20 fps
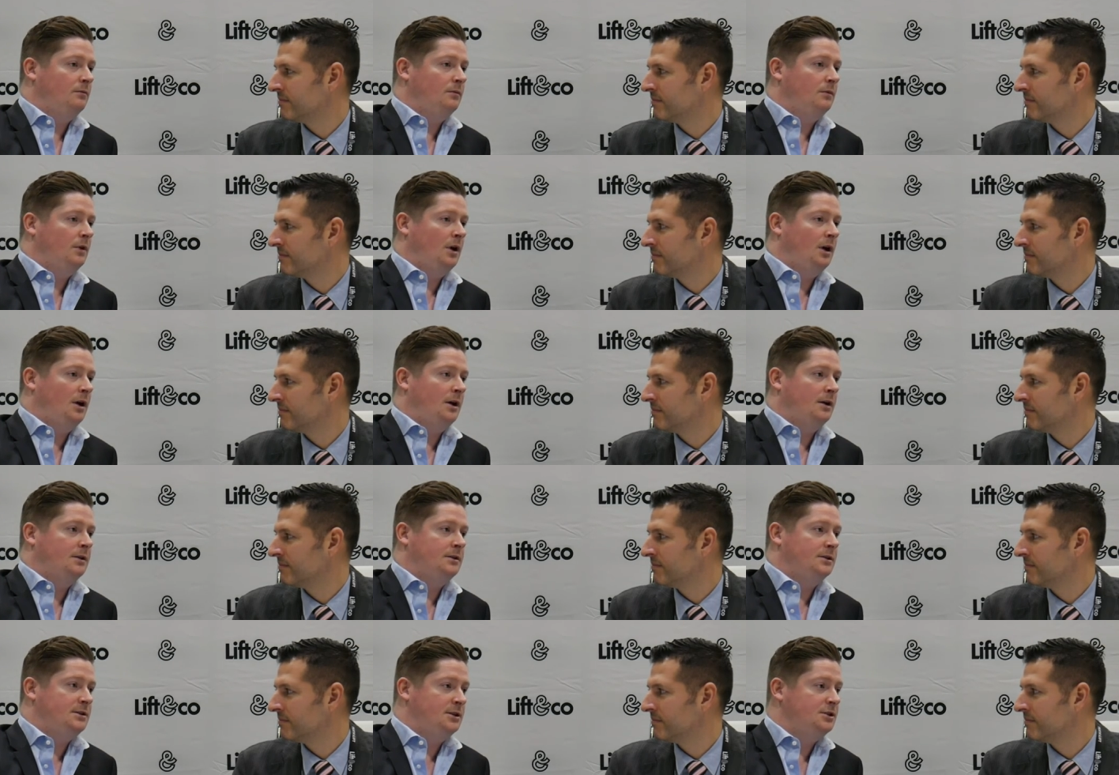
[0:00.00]

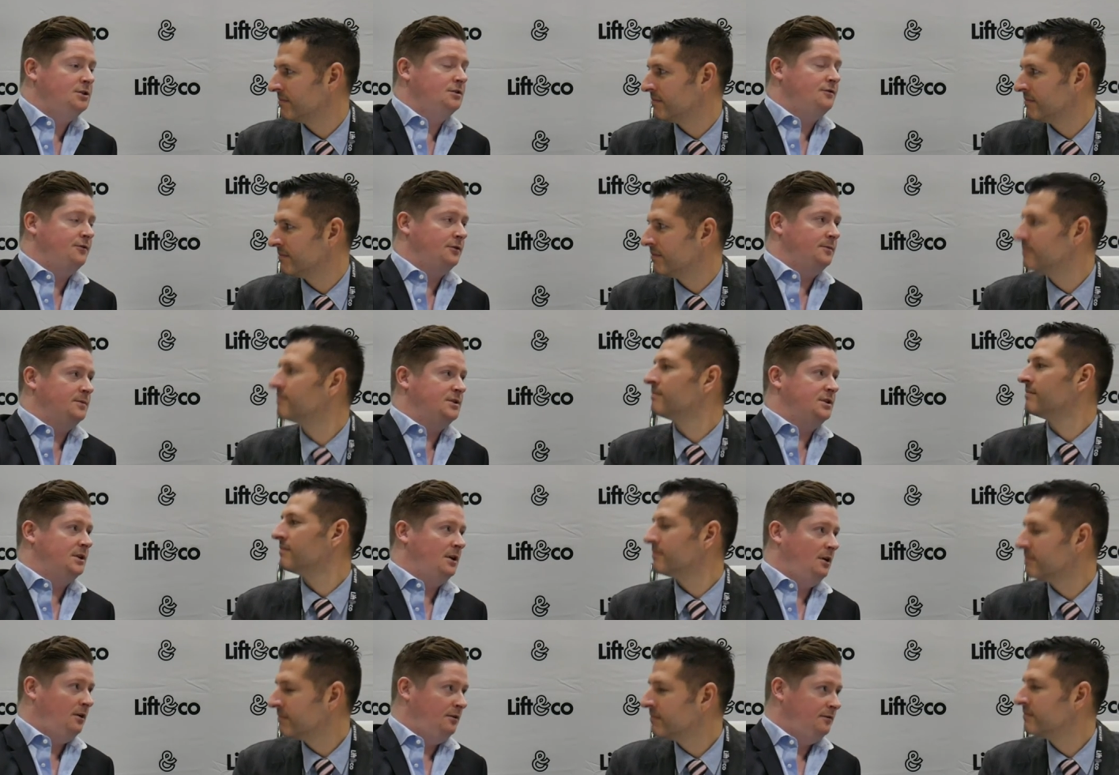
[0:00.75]
Speaker 1: uh, decisions for
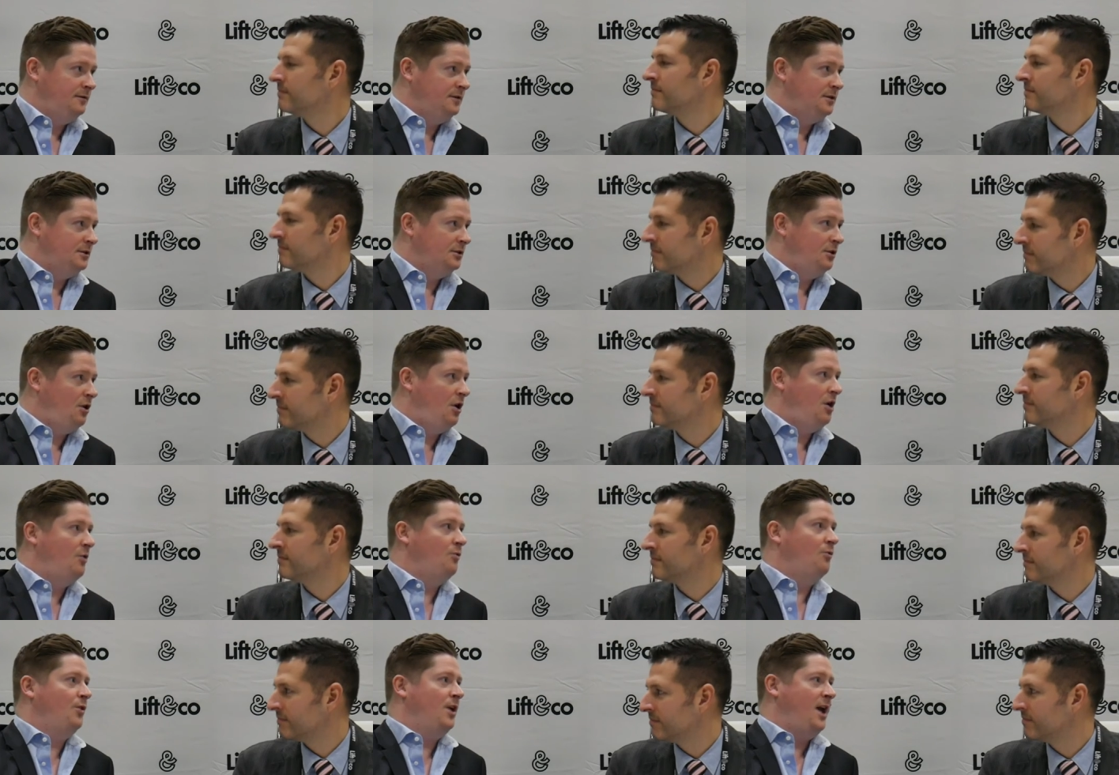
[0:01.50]
themselves,
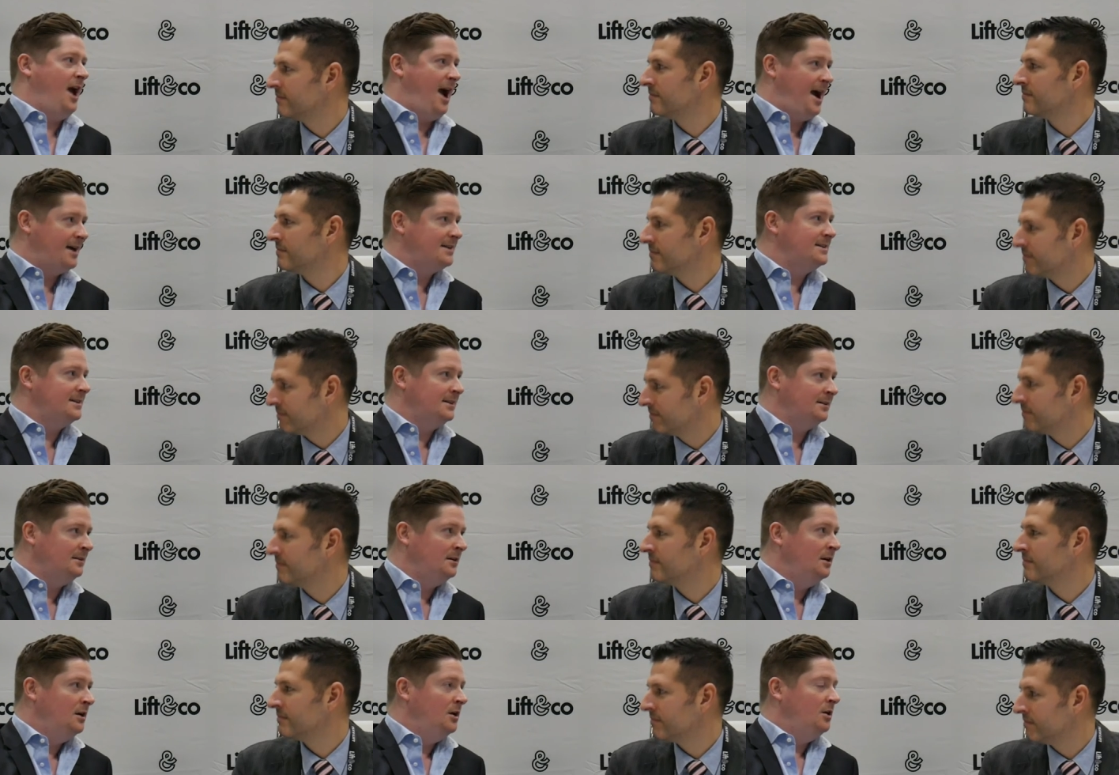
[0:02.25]
not
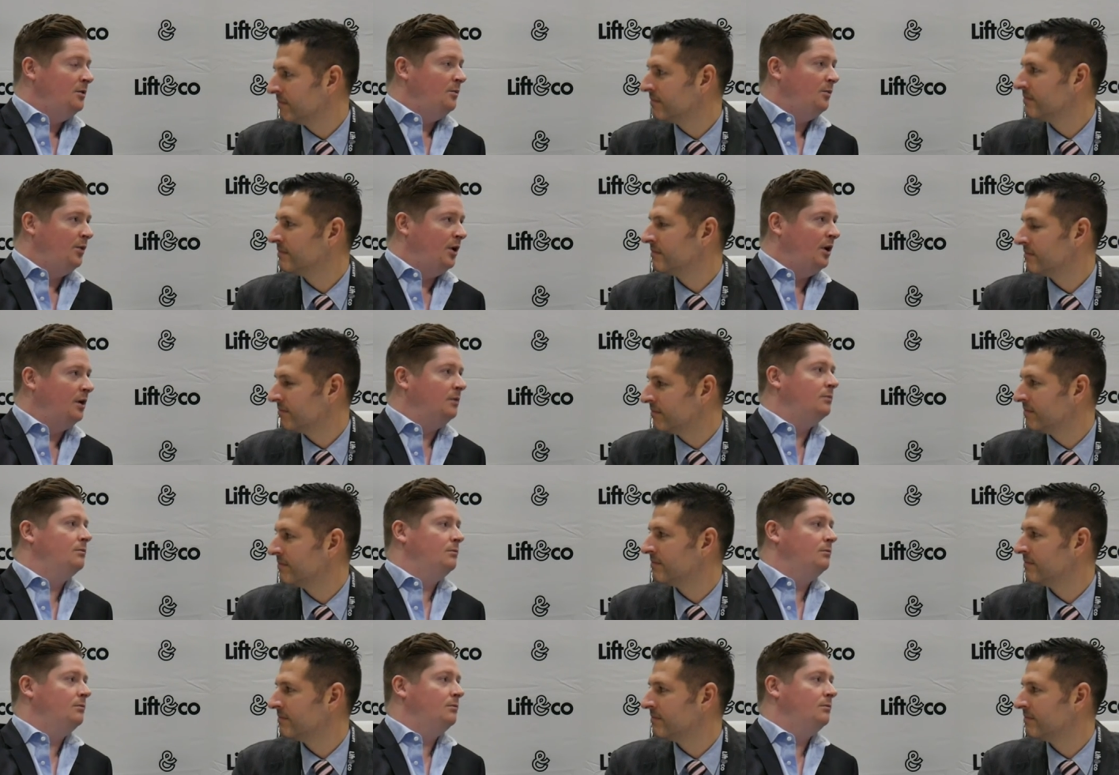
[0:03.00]
reacting, but